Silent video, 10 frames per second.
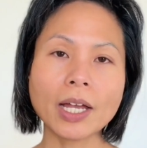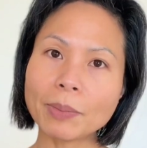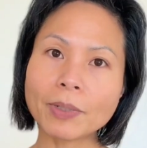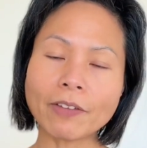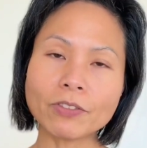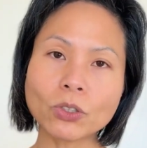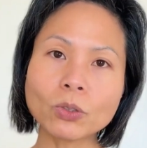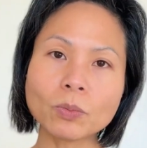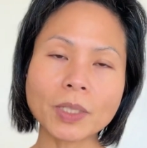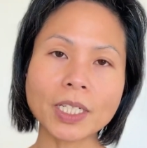People have
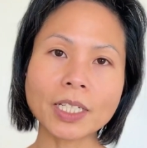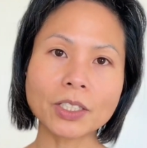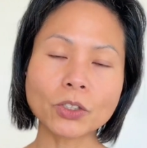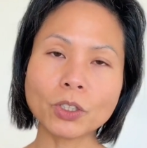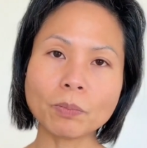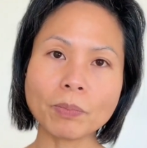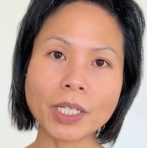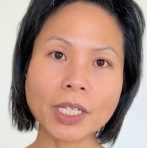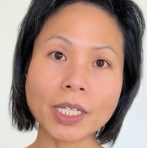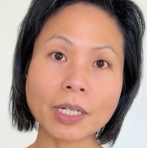told me it could
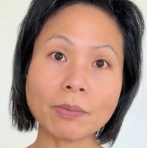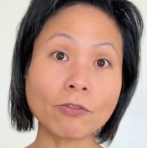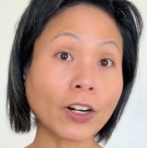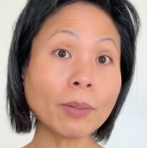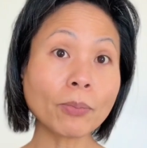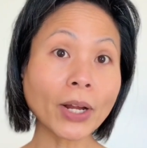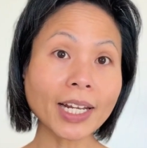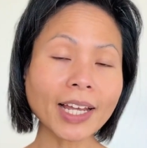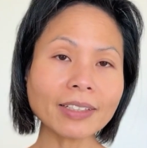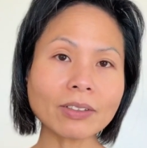be in very bright
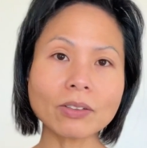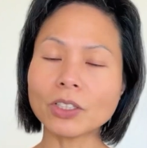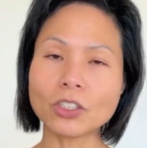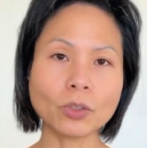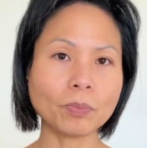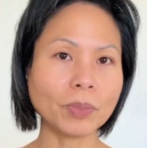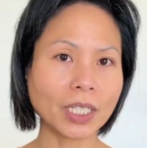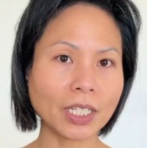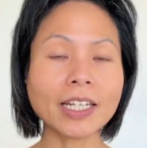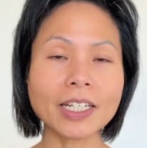light, it could
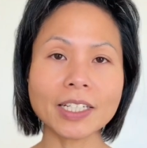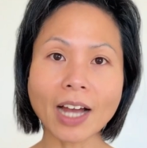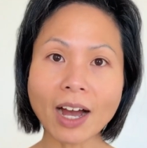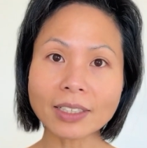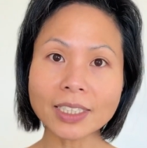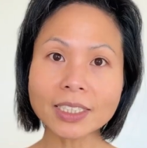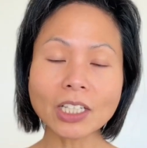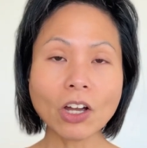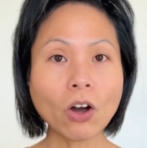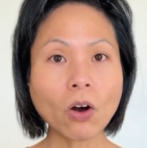be in darkness,
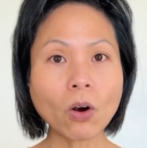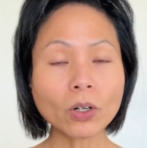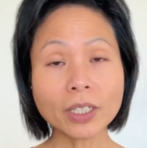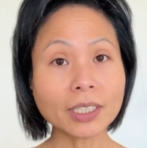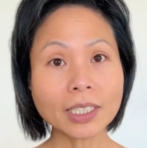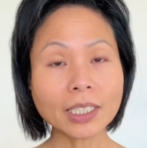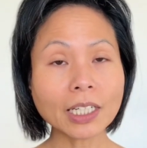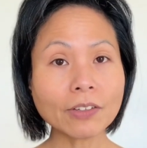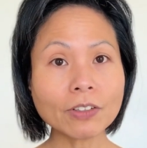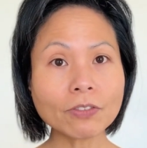or
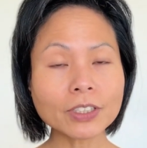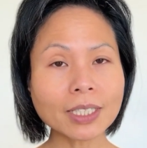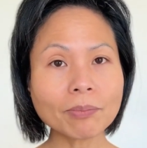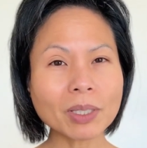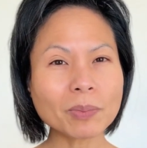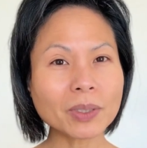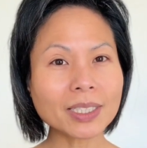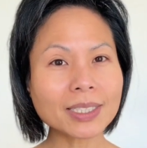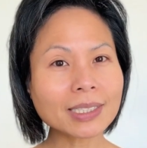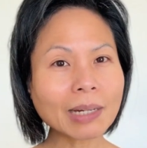even for some people,
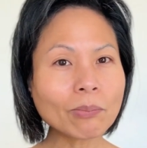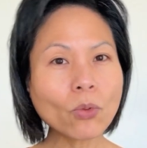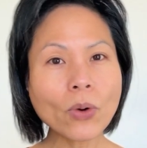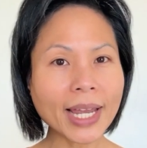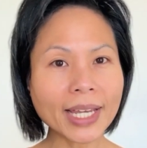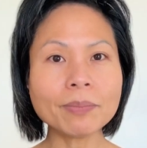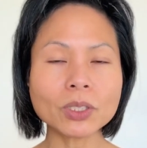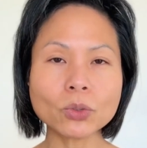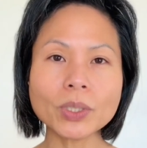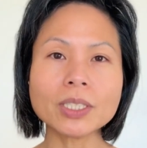it's somewhere in
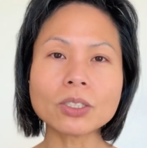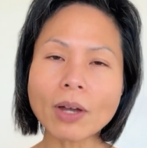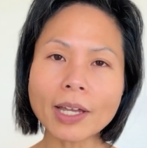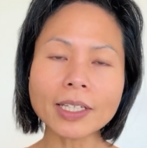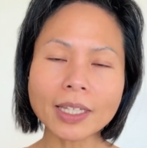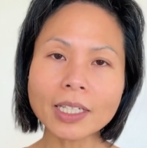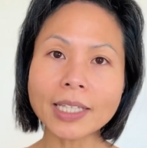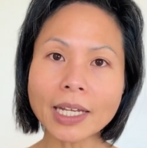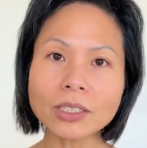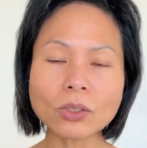between. So I think
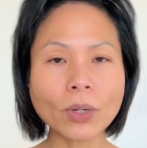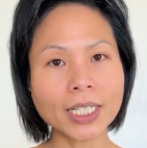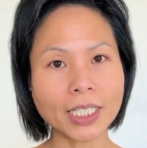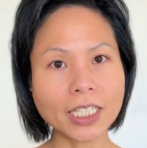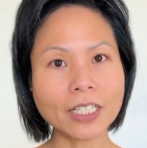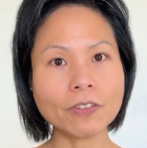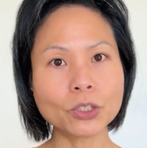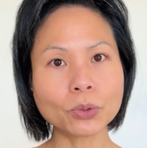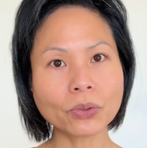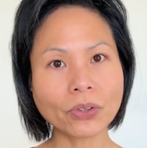that is quite an
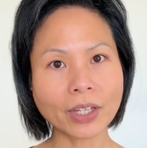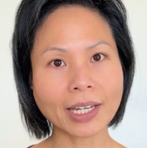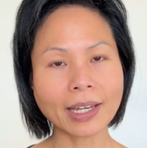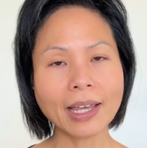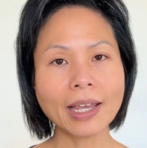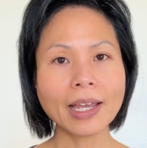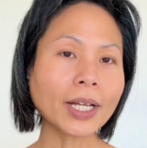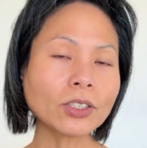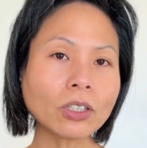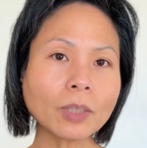individual thing.
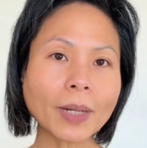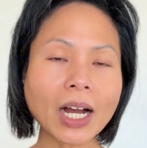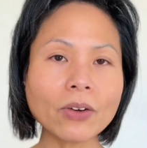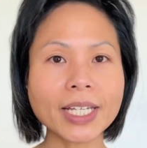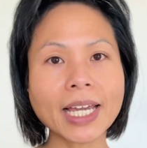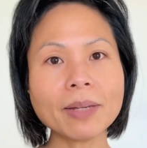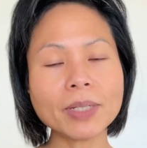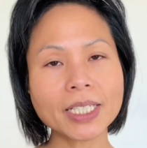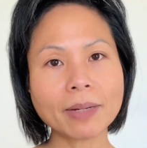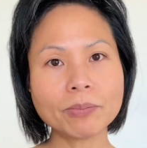I talked about how it can
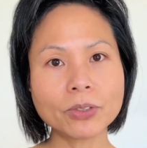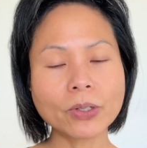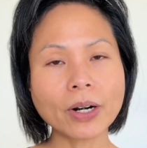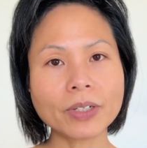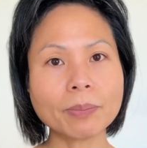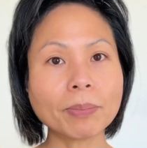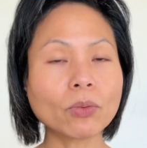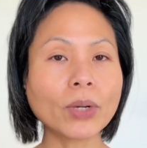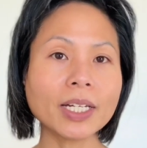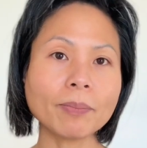be temporary,
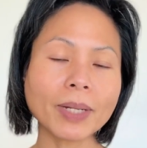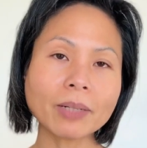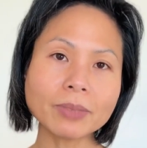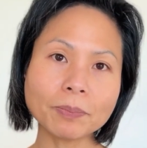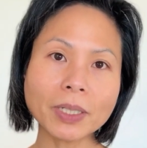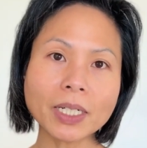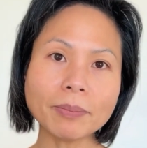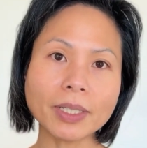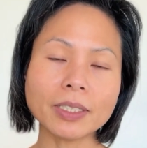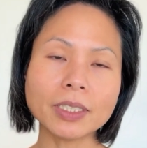but when it becomes
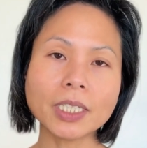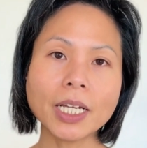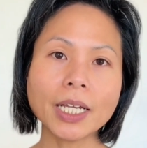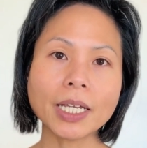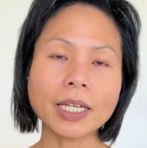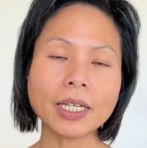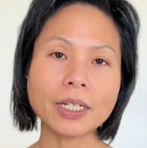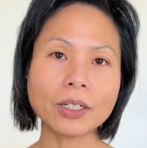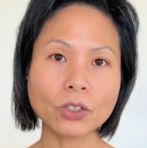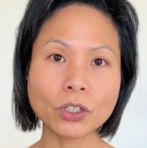permanent,
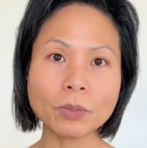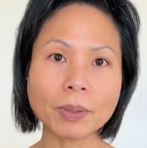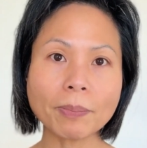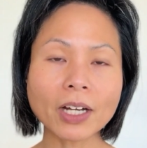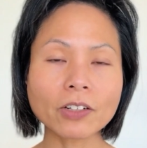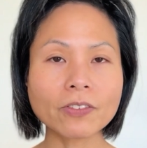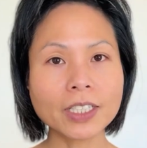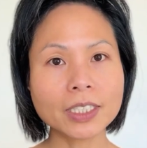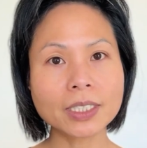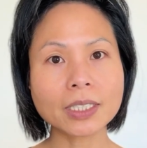it could be part of
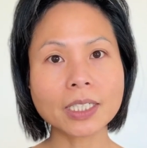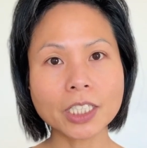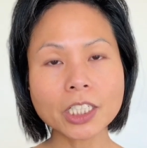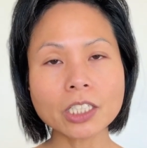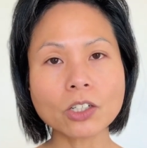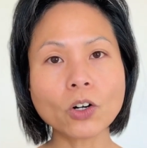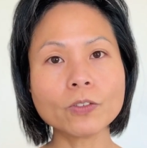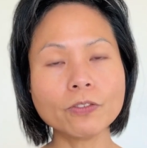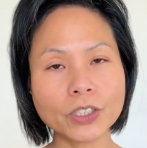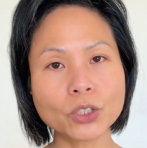this condition
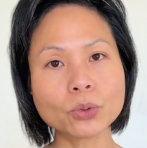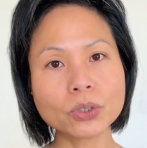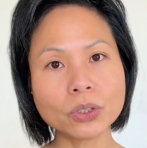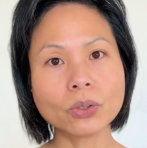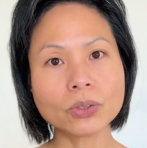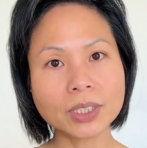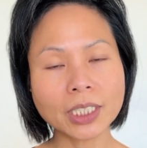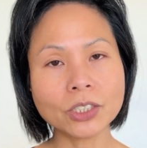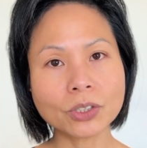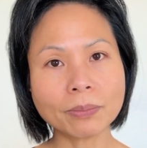called visual snow
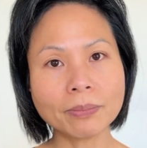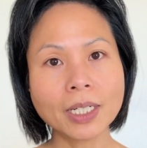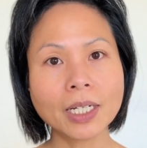syndrome.